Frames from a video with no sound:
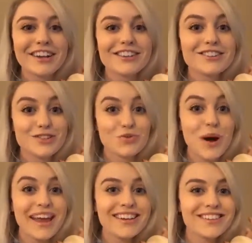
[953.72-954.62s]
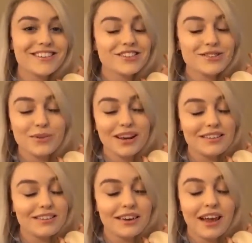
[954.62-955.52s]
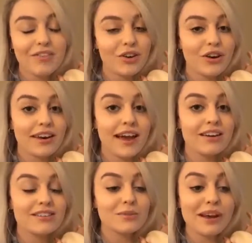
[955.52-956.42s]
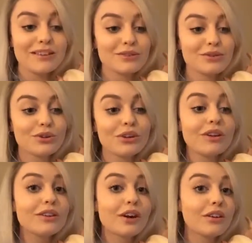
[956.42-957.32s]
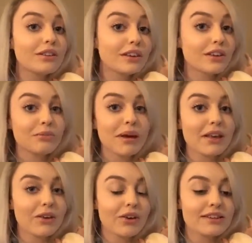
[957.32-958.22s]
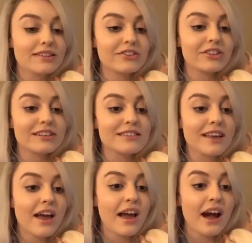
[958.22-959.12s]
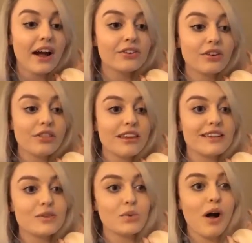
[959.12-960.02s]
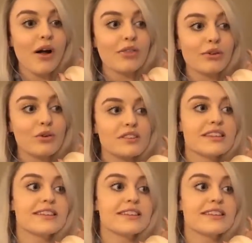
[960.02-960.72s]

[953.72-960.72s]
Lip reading: just wait. Just wait until you have your own house. Wait until you're an adult that you can make your own decisions. I don't think it's worth causing